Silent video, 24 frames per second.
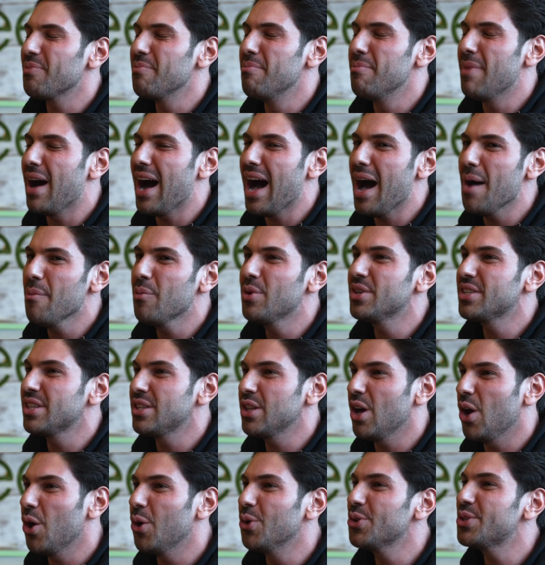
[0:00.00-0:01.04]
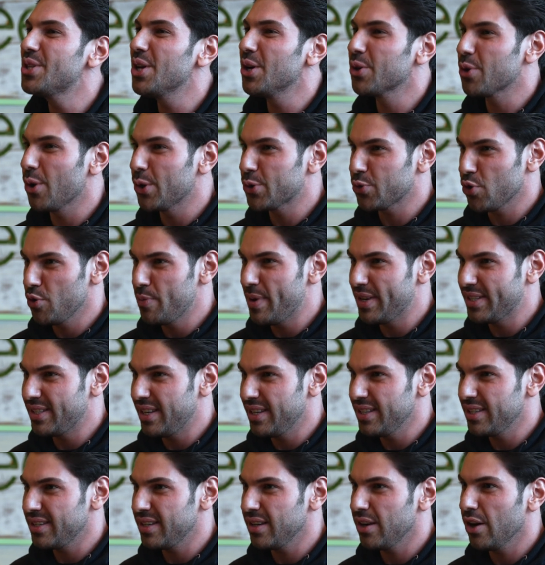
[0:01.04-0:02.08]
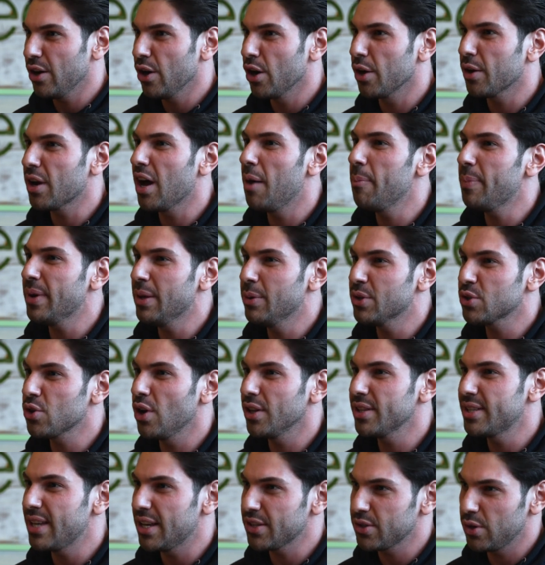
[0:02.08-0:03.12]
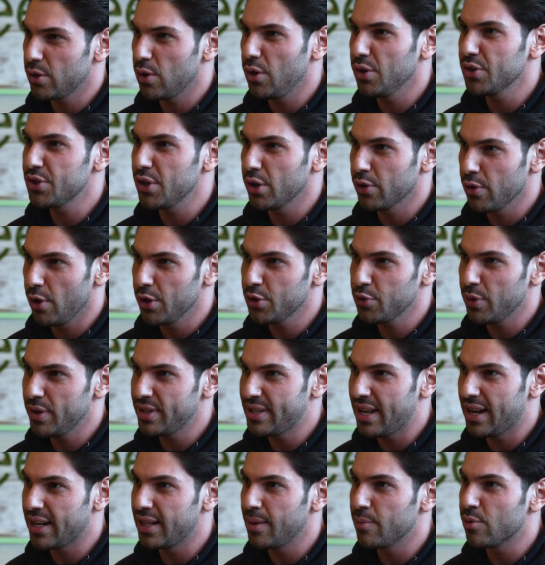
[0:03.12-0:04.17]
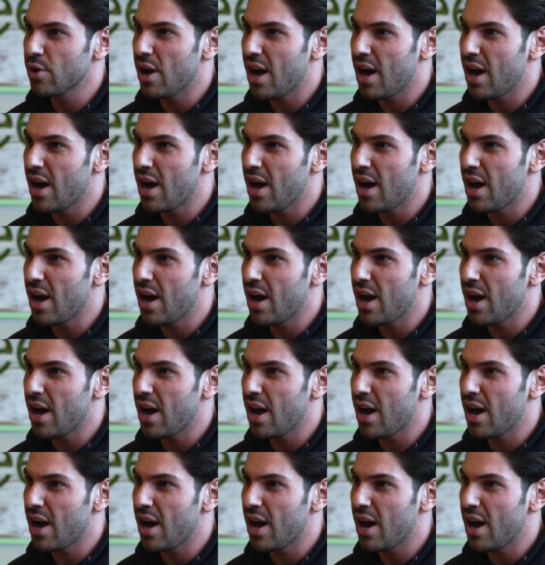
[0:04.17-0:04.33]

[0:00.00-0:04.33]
Mom was in the wholesale grocery business. Okay. Her company was called Sesson Wholesale Groceries down in the Bronx.